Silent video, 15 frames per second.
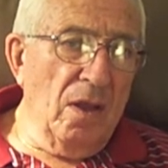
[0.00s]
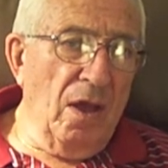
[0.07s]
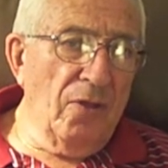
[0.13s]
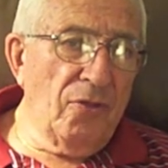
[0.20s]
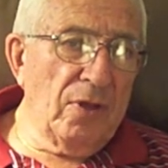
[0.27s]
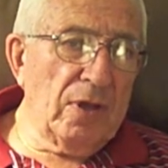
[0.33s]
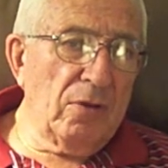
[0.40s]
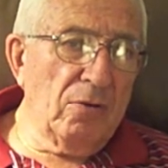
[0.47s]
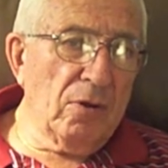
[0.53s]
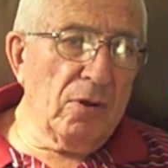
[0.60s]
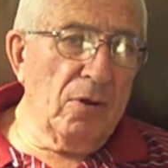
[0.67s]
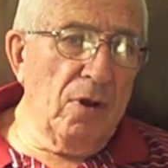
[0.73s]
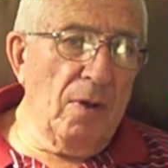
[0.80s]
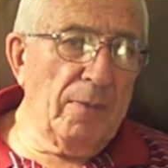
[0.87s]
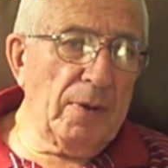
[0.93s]
think her
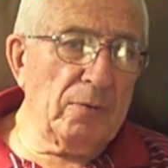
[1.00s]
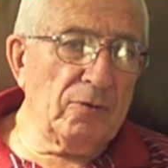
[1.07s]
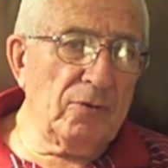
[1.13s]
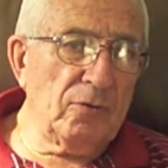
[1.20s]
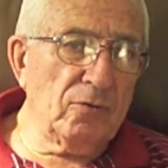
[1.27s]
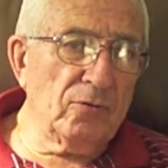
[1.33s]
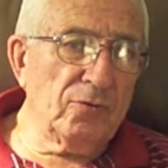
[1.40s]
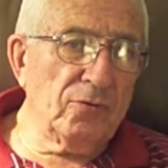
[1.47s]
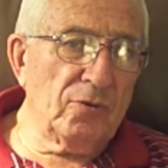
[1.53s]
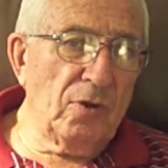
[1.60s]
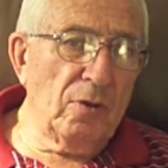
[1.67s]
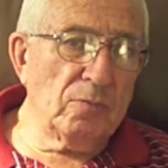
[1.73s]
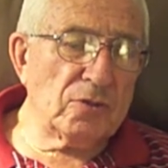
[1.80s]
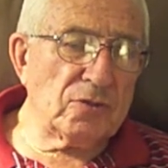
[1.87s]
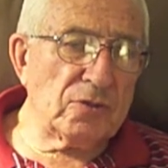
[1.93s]
comment, she
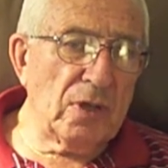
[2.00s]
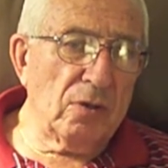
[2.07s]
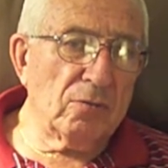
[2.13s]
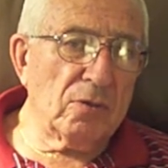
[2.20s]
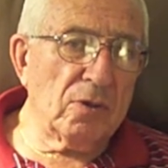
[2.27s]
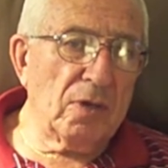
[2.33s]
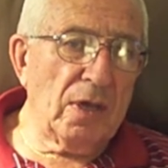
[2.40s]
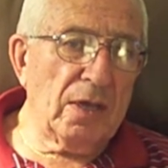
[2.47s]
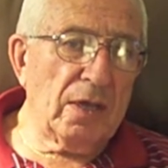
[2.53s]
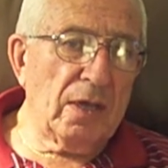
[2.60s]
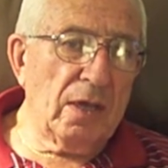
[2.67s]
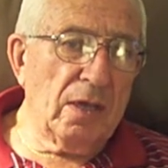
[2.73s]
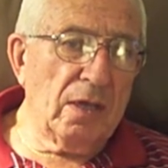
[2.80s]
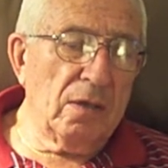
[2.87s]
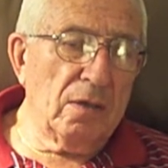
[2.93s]
almost sounded like
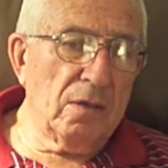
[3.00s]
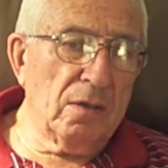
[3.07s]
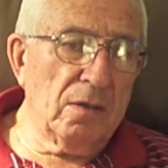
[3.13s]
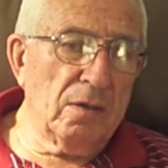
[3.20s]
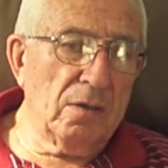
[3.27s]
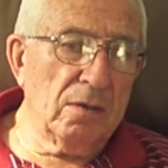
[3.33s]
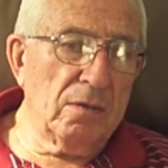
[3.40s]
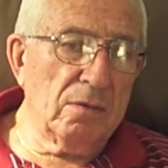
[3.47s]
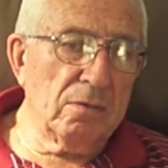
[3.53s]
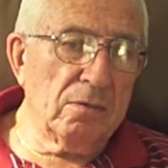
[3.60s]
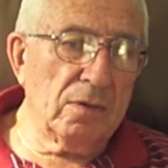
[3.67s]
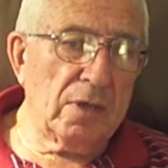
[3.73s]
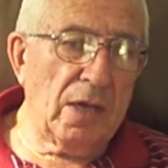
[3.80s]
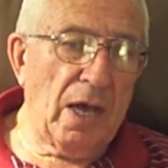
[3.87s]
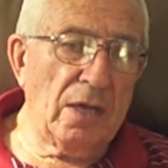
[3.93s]
a
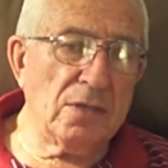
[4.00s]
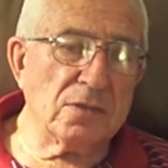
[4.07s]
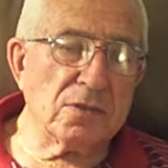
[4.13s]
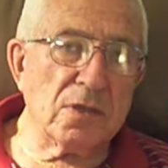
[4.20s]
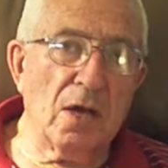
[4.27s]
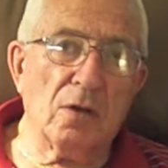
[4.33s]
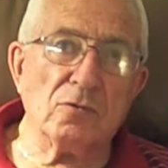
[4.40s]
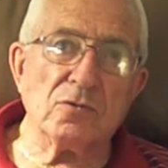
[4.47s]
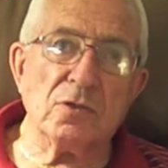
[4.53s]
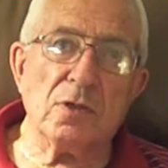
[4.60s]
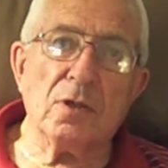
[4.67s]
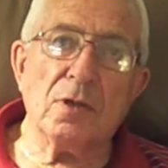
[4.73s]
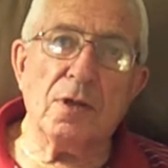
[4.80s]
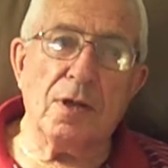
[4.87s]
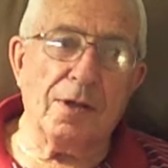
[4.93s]
guidance counselor,
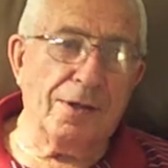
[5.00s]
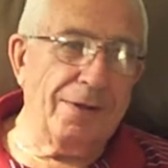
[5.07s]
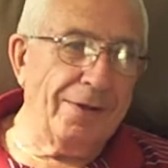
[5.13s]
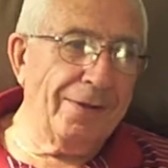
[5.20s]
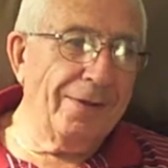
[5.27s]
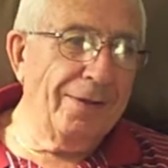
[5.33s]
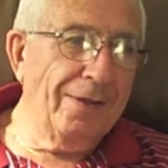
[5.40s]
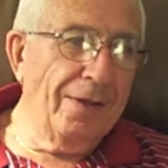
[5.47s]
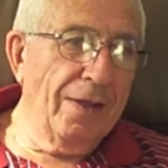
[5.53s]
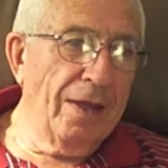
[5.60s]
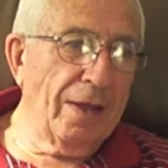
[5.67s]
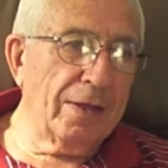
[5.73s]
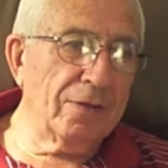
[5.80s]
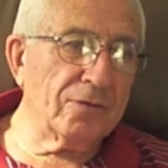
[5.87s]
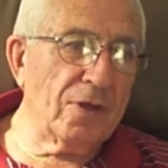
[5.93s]

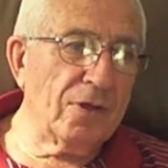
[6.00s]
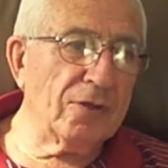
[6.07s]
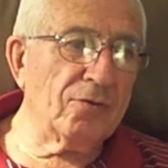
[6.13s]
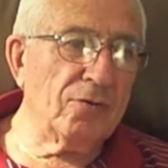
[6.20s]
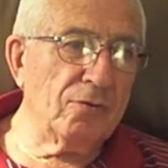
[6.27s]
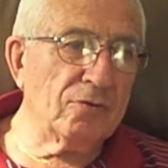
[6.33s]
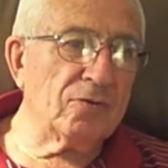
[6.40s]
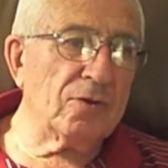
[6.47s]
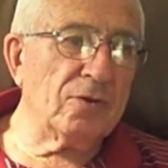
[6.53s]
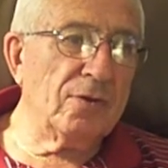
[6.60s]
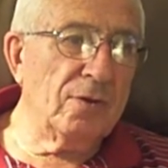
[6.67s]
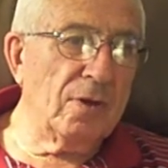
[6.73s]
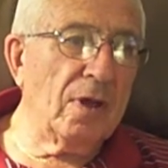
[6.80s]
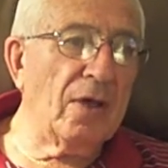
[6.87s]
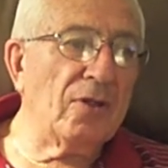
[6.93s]
because I
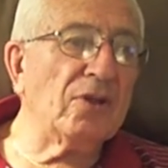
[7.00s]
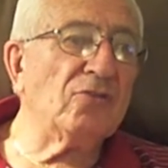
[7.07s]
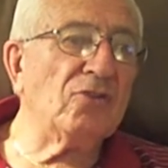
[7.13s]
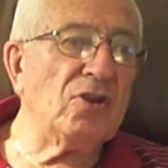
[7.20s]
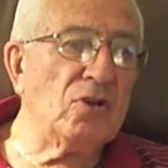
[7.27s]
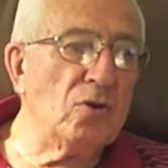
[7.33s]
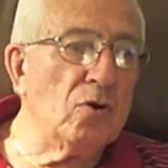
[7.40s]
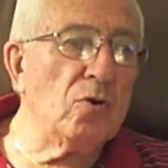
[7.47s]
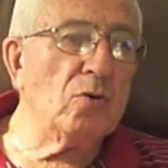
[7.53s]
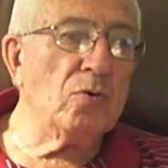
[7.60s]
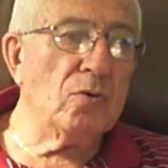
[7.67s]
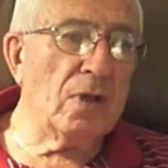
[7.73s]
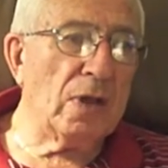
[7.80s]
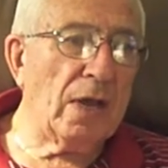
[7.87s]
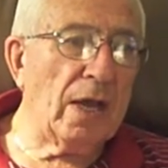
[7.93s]
think she
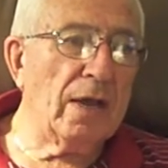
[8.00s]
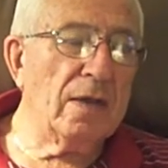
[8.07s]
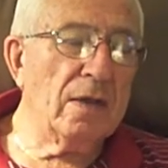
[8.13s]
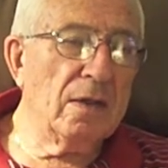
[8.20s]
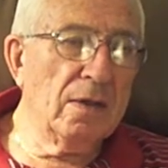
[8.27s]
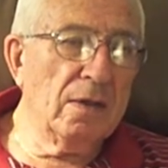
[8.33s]
knew that I